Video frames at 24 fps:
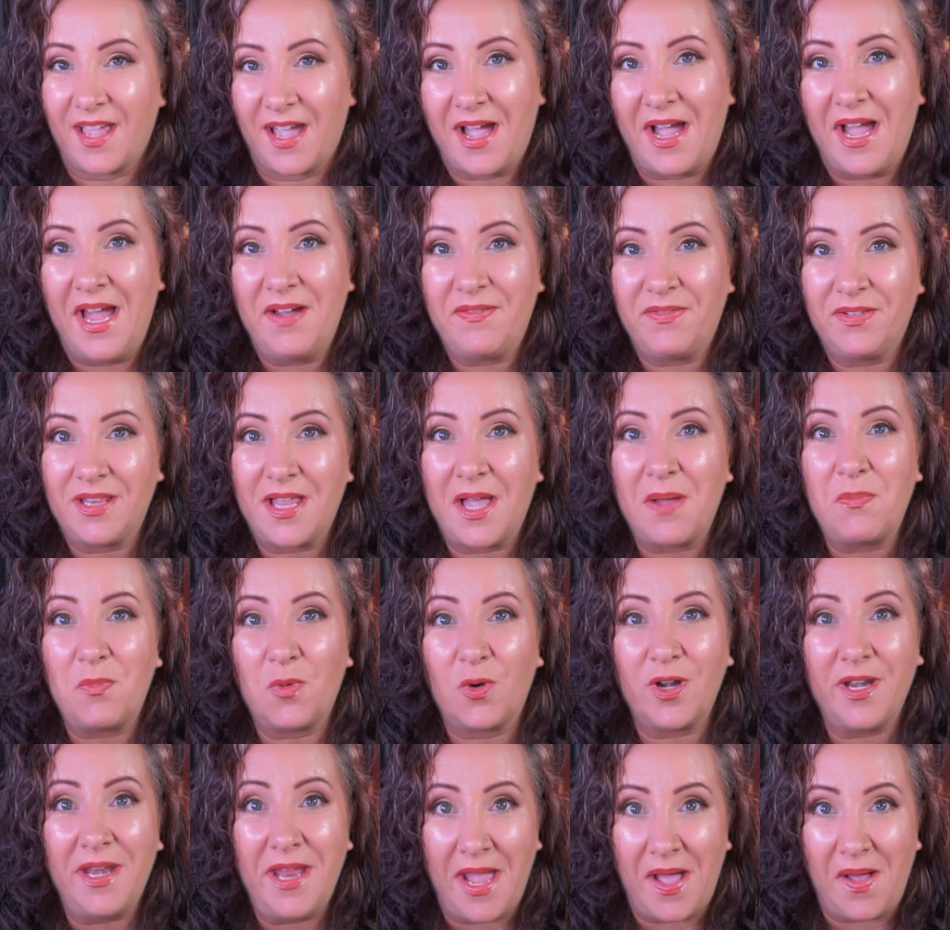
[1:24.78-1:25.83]
I have a lot
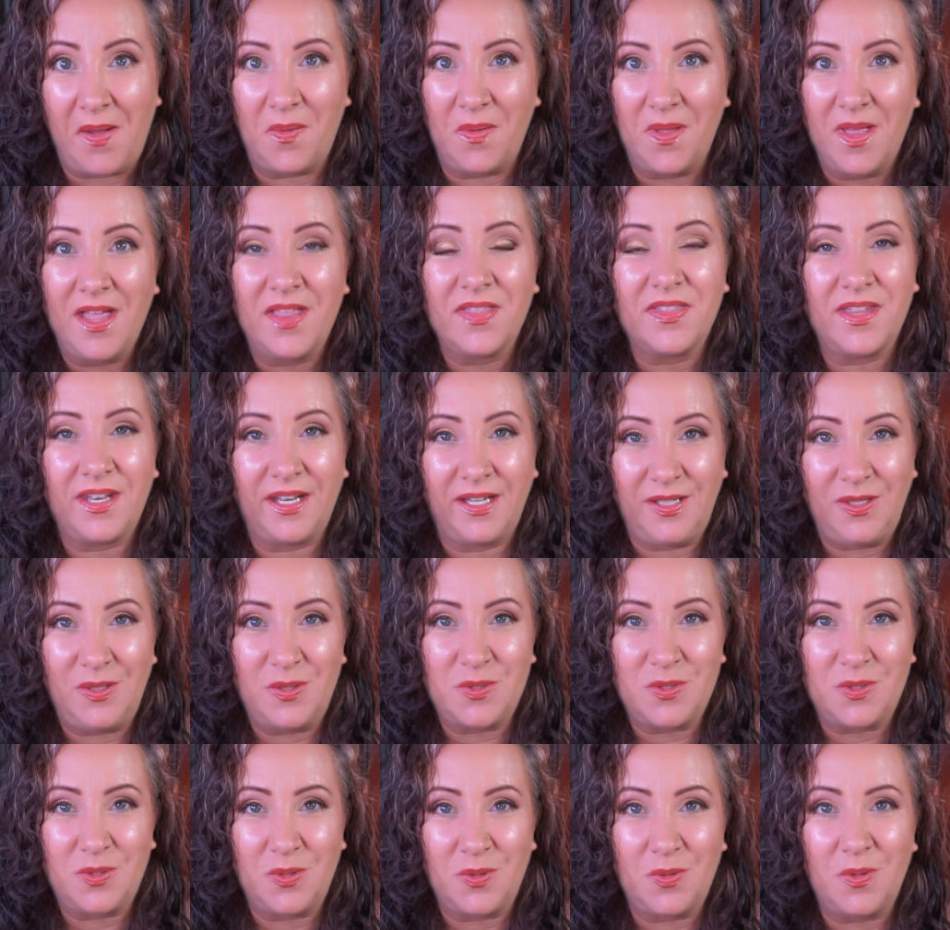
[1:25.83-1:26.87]
more now than I
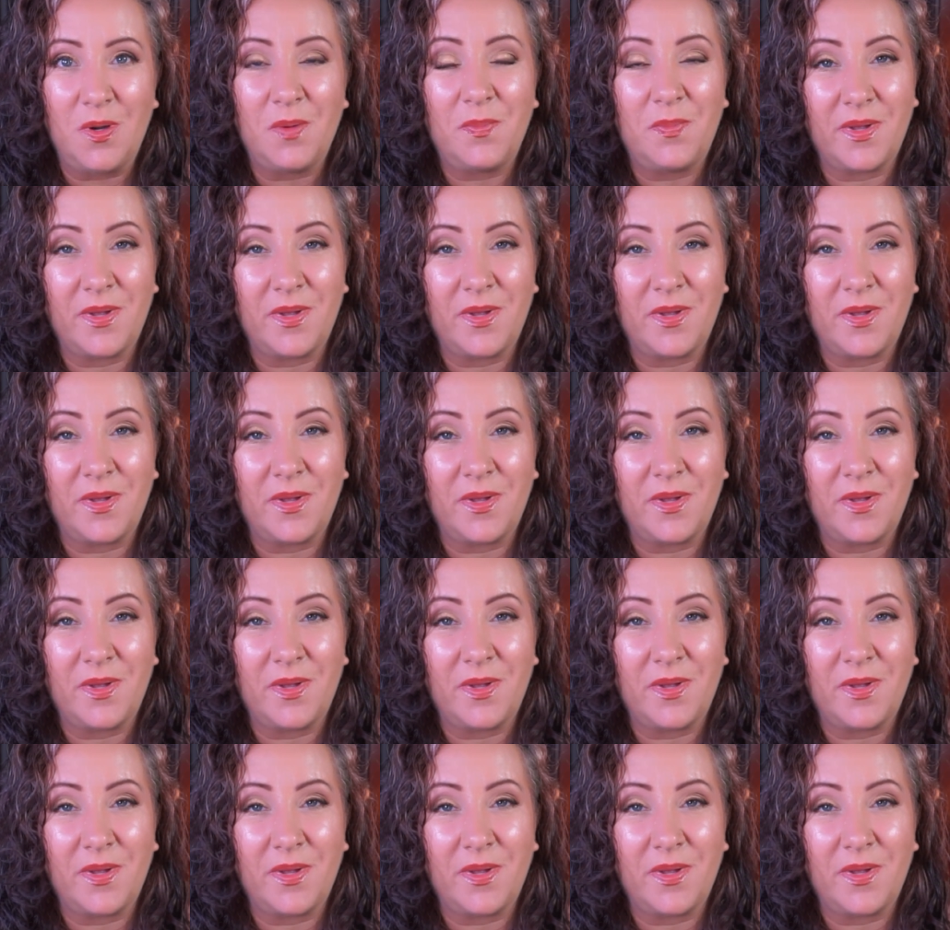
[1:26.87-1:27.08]
used to,